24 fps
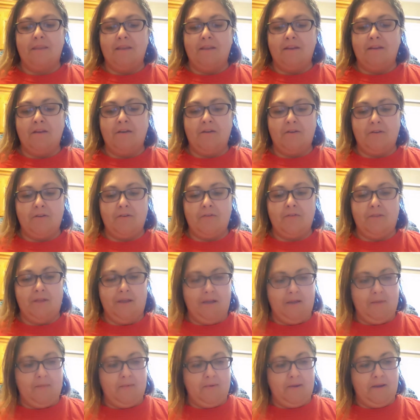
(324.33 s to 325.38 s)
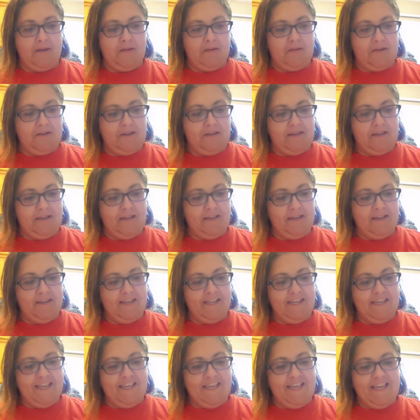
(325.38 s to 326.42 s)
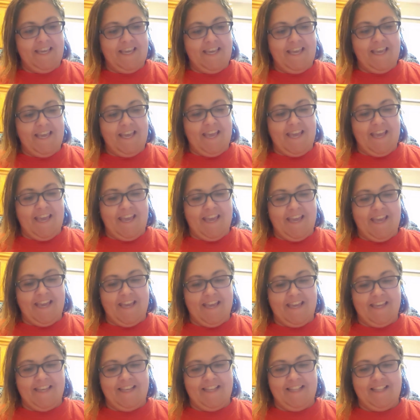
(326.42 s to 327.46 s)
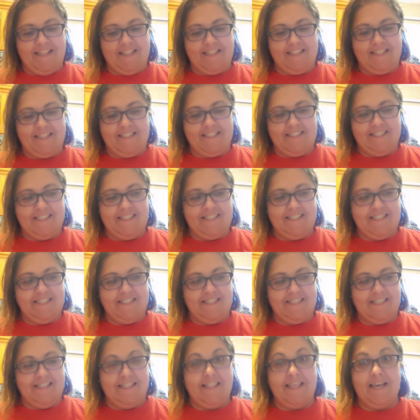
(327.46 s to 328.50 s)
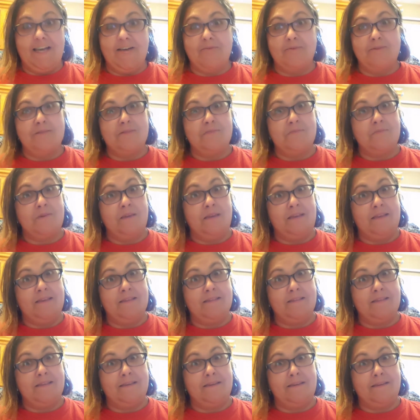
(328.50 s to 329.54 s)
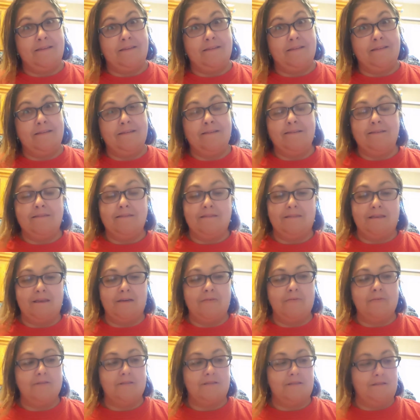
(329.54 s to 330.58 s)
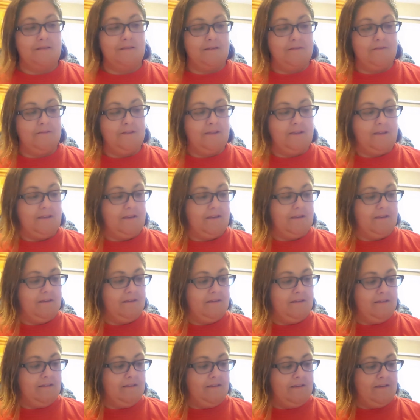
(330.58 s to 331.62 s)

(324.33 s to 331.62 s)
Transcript: in her library, and that was amazing. That was lovely.